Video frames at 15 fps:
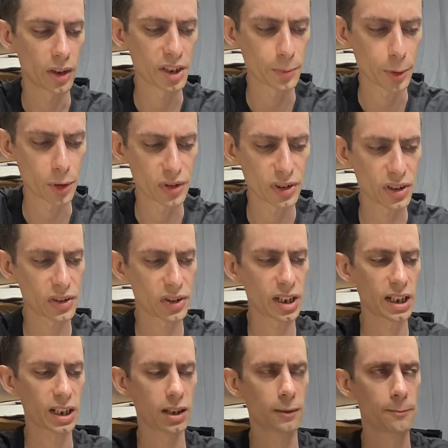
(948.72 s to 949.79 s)
This person is
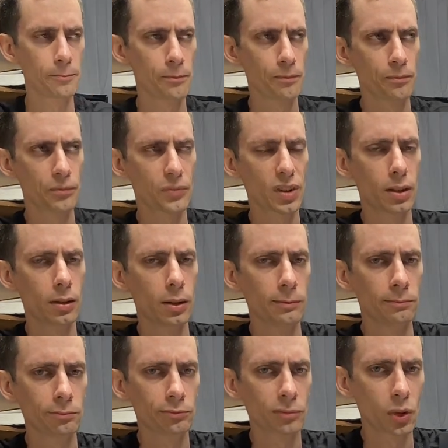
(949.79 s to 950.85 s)
like,
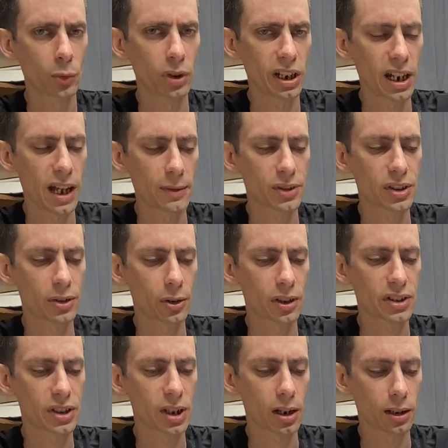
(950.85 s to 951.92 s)
we need to have a
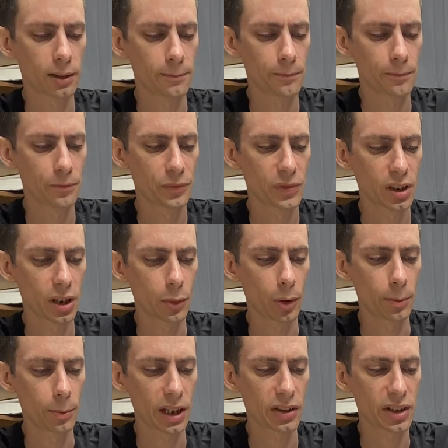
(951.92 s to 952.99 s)
serious talk. Can
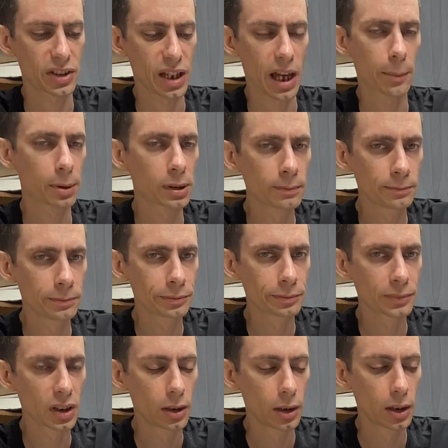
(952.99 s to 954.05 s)
we make this happen?
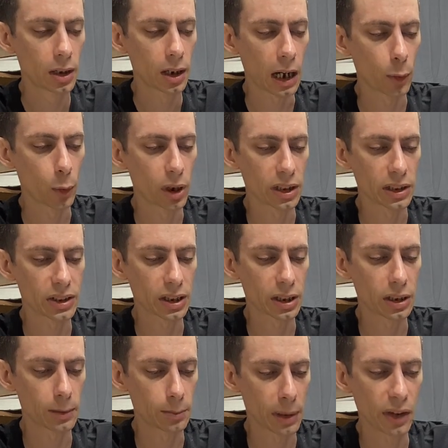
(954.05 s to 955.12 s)
I want
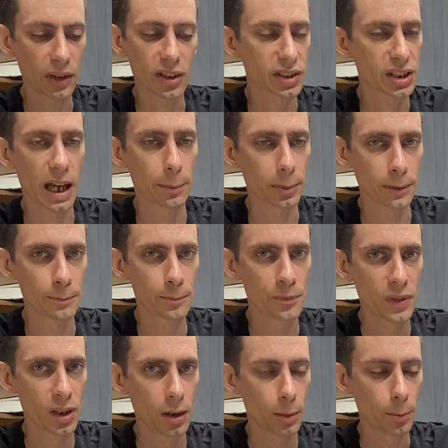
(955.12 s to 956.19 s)
to make this happen,
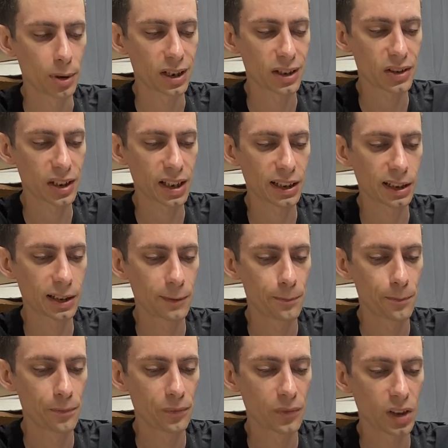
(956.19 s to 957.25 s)
but it's like,
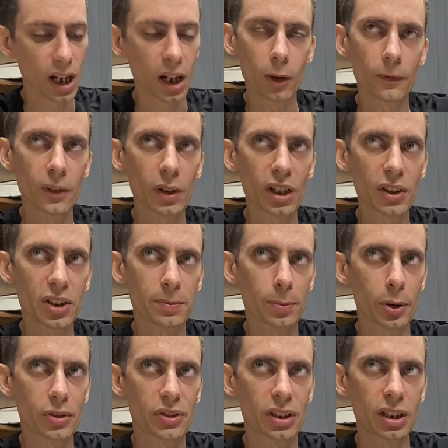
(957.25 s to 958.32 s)
I don't feel like this
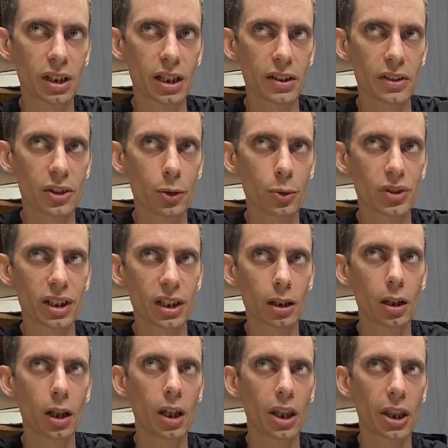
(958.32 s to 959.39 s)
person is
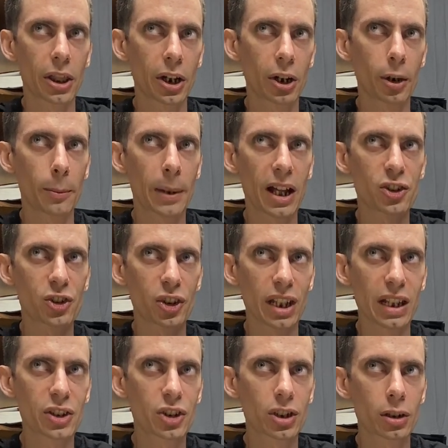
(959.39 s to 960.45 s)
using their
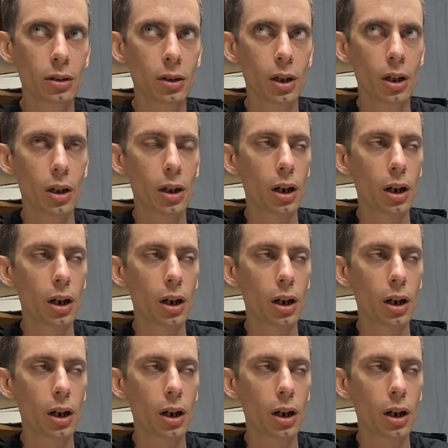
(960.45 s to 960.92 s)
imagination.